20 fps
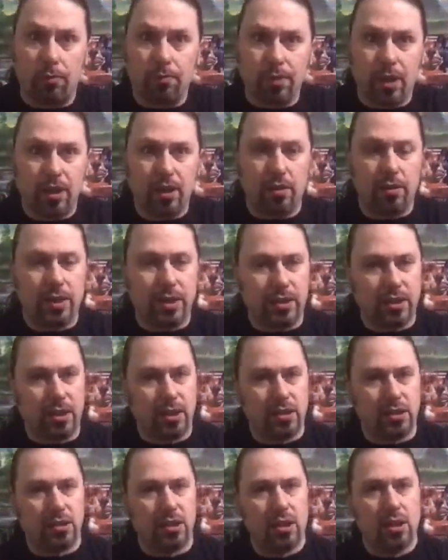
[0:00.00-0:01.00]
I know he
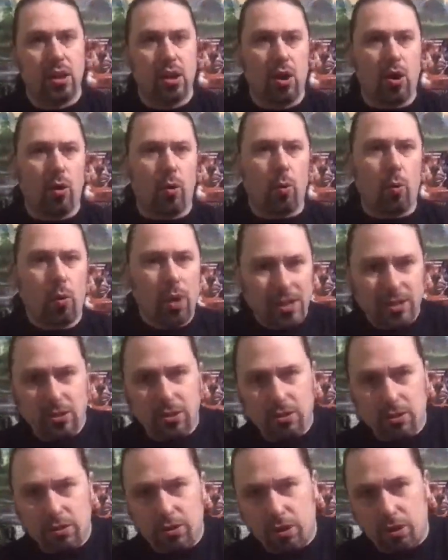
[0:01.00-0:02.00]
does Western
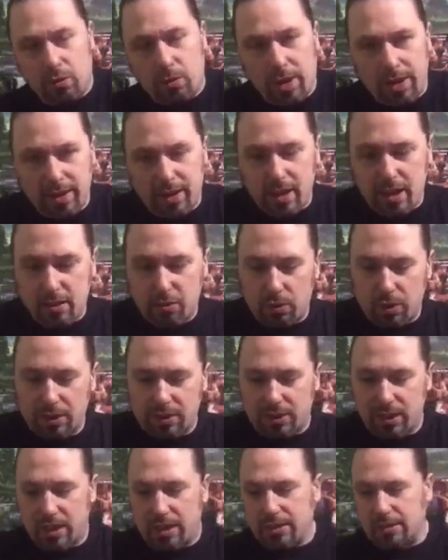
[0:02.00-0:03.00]
New York
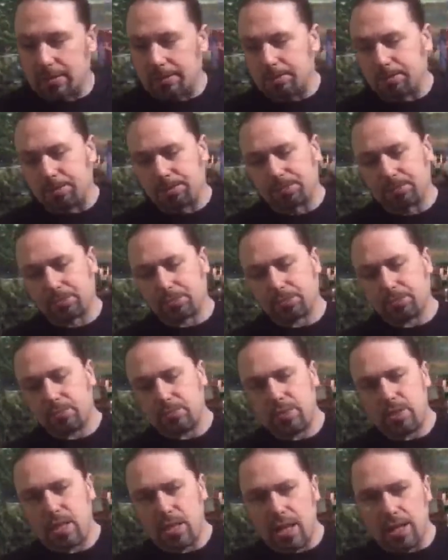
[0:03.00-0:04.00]
Wednesdays.
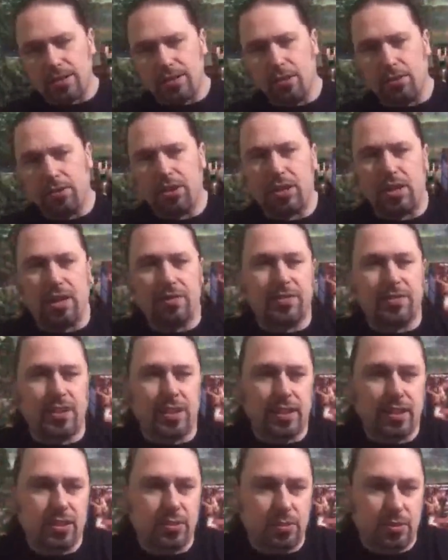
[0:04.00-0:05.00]
I don't think I've
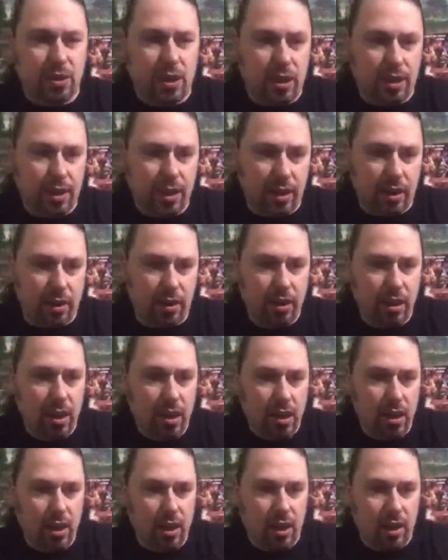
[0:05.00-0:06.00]
seen this one on there.
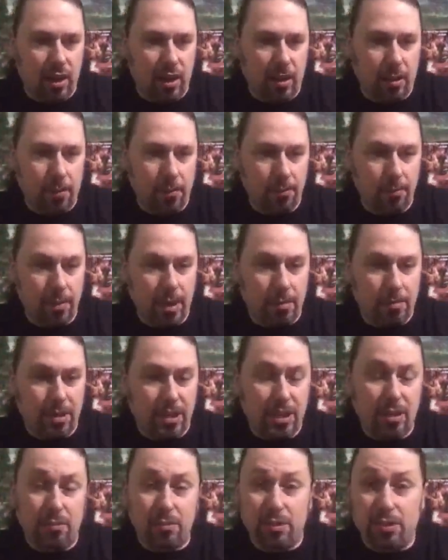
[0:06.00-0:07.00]
Um, maybe
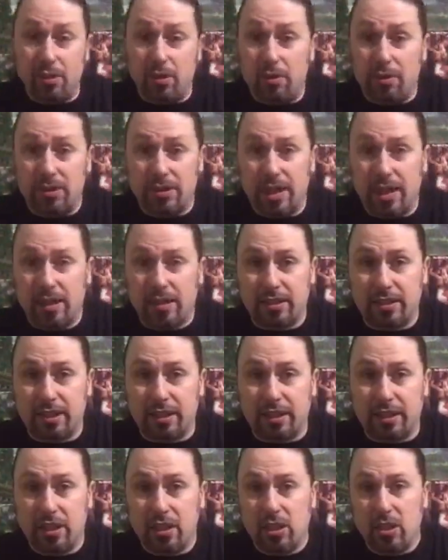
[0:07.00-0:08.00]
he would know
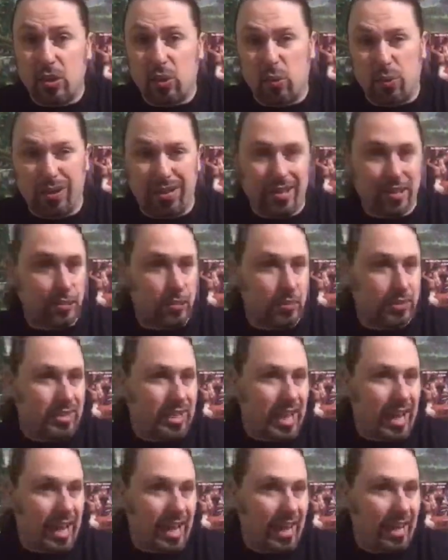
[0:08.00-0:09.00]
exactly when this was
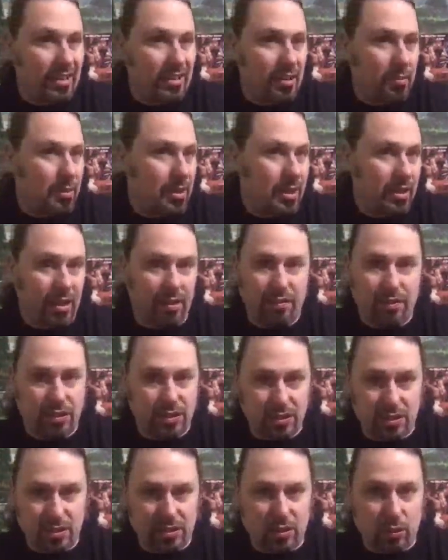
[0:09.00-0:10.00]
canned. I mean, if it's
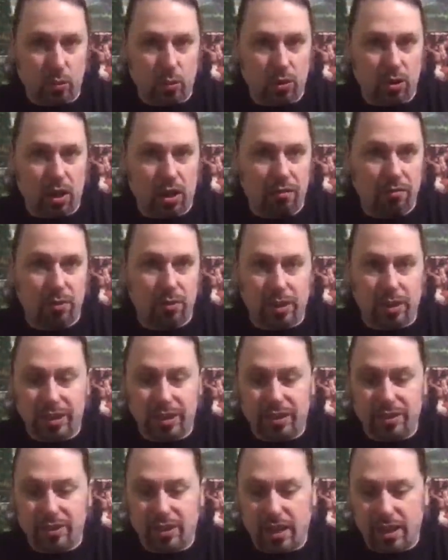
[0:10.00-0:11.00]
just a one-off
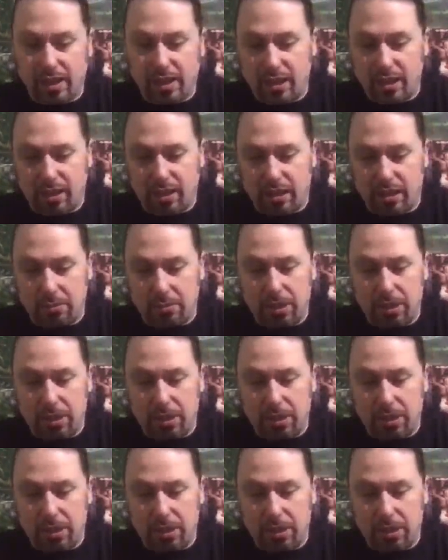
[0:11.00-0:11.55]
release, that kind of thing.